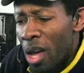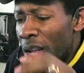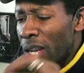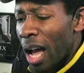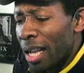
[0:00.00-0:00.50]

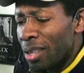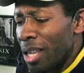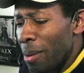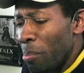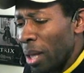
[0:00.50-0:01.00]
not
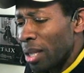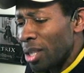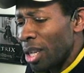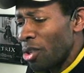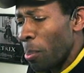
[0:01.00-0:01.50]
the
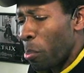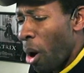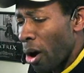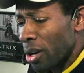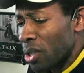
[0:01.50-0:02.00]
ability to
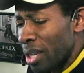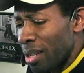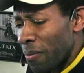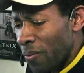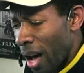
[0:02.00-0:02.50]
parse and
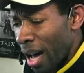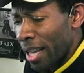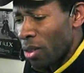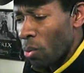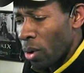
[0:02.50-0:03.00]

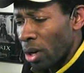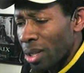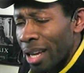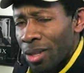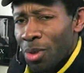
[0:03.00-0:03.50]
divide the word
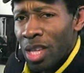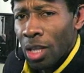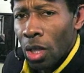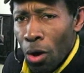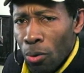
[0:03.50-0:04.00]
like the
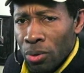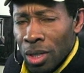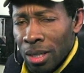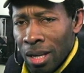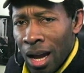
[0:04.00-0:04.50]

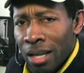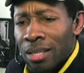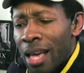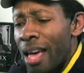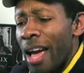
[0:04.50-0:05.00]
theologian
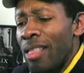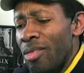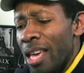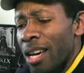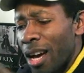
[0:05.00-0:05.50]
does and
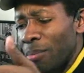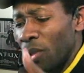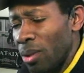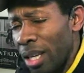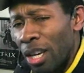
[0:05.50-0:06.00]
then come
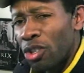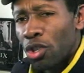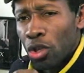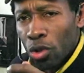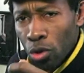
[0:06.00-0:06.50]
to the
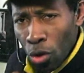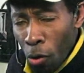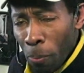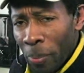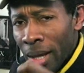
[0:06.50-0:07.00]

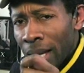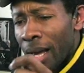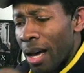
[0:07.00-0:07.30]
stupid